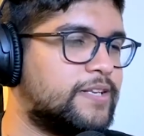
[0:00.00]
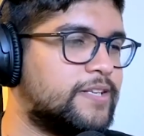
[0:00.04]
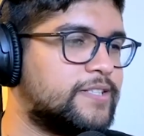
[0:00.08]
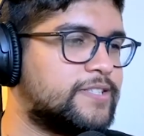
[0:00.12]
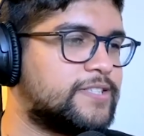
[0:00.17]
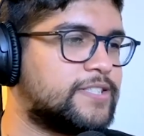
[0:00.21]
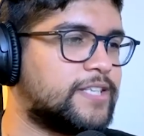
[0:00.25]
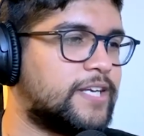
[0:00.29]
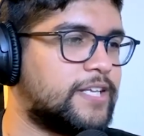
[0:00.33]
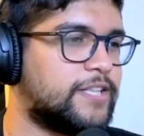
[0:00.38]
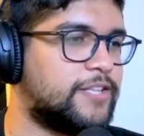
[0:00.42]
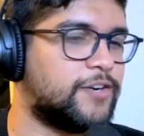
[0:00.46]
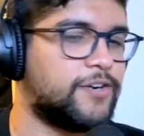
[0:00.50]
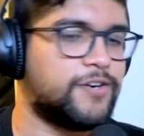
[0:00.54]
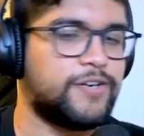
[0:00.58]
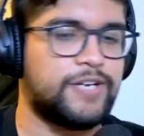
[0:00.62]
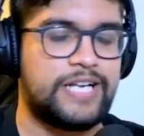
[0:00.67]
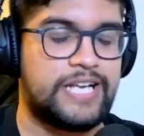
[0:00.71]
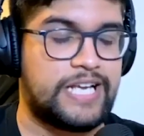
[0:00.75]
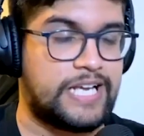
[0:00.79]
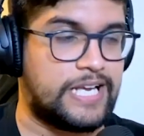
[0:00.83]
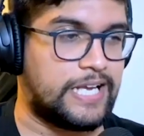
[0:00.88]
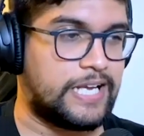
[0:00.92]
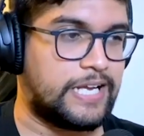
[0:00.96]
It's like they're
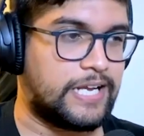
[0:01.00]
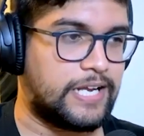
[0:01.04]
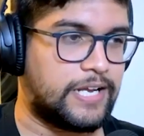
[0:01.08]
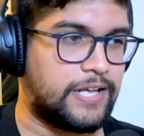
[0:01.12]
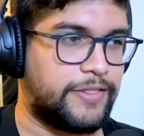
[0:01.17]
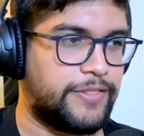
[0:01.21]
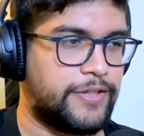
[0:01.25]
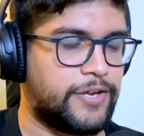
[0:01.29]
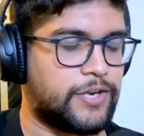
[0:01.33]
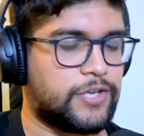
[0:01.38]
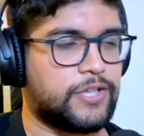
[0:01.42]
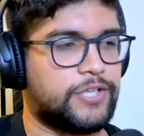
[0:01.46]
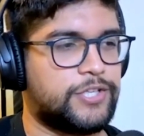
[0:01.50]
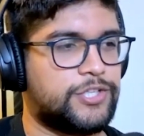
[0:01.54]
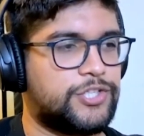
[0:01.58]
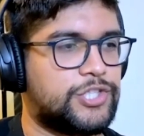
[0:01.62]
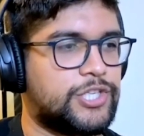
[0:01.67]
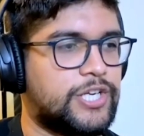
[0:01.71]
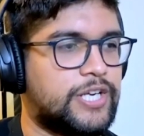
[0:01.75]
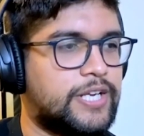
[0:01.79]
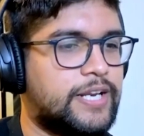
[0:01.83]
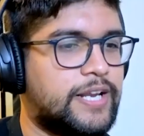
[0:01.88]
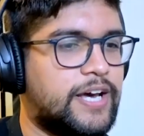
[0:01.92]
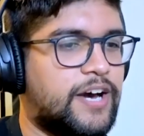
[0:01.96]

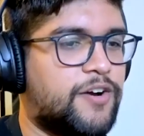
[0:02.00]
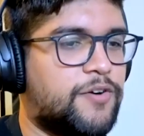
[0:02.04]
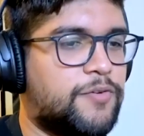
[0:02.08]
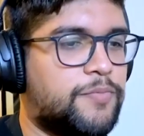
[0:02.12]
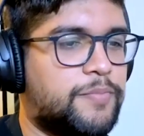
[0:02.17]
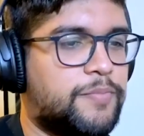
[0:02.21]
legit now.